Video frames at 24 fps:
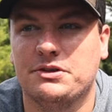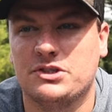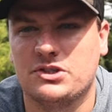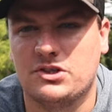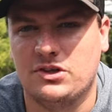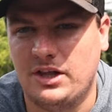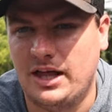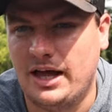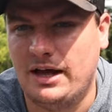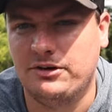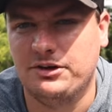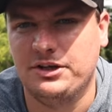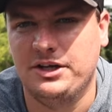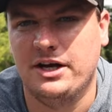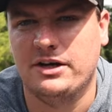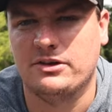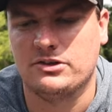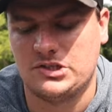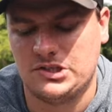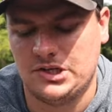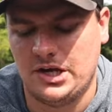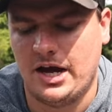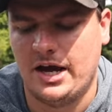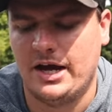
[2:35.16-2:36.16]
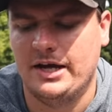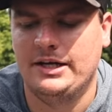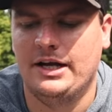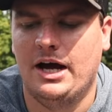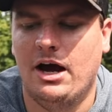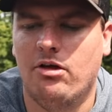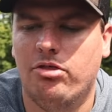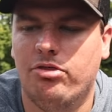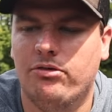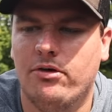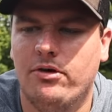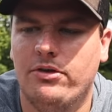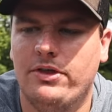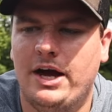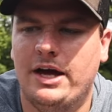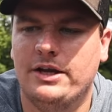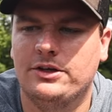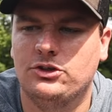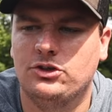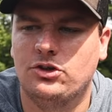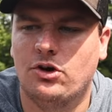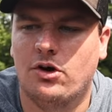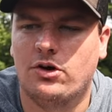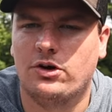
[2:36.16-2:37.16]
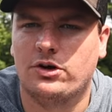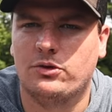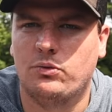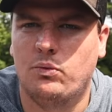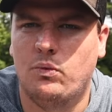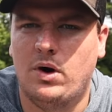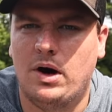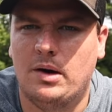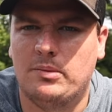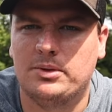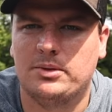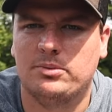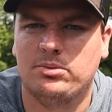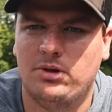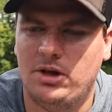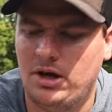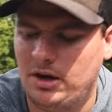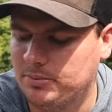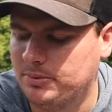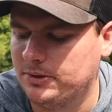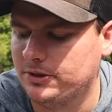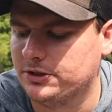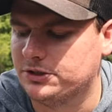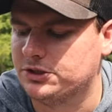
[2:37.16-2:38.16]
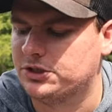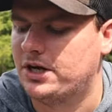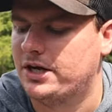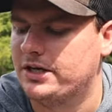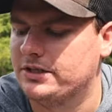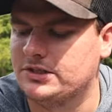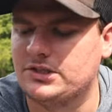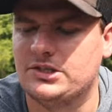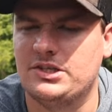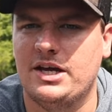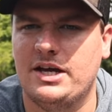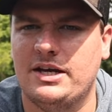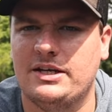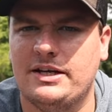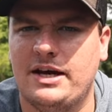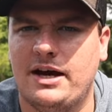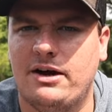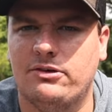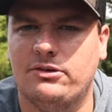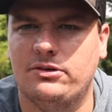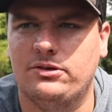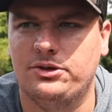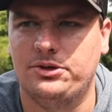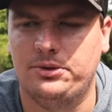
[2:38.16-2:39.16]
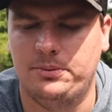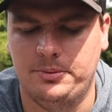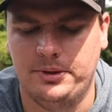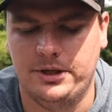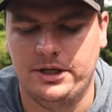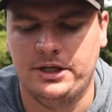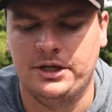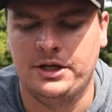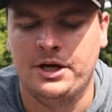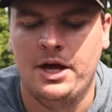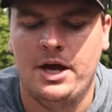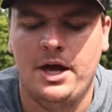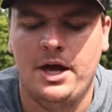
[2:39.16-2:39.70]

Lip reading: it's cloudy outside, I'll throw that dark whopper plopper to try and stand out a little bit.